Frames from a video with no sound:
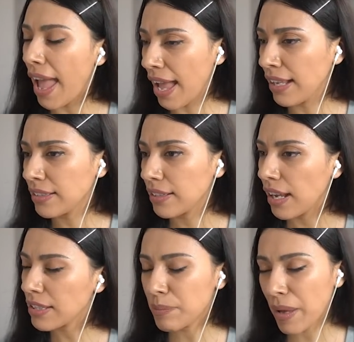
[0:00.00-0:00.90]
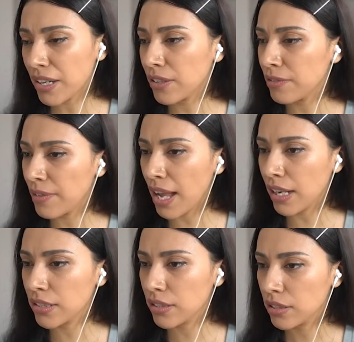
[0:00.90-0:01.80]
And as a matter of
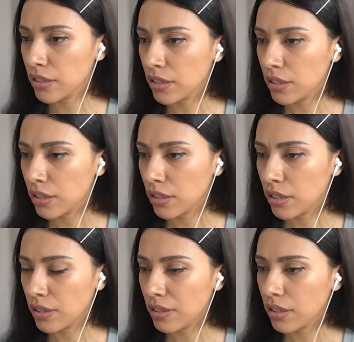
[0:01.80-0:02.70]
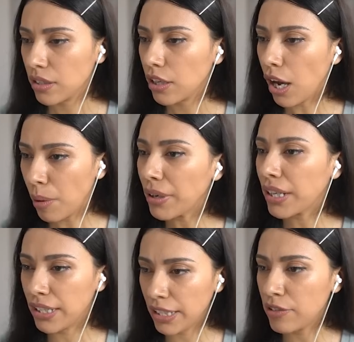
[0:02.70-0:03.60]
fact, I'm not
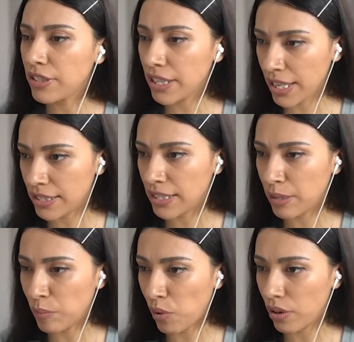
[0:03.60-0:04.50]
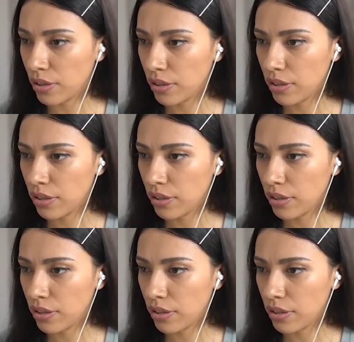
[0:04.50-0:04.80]
gonna let you see the kids anymore.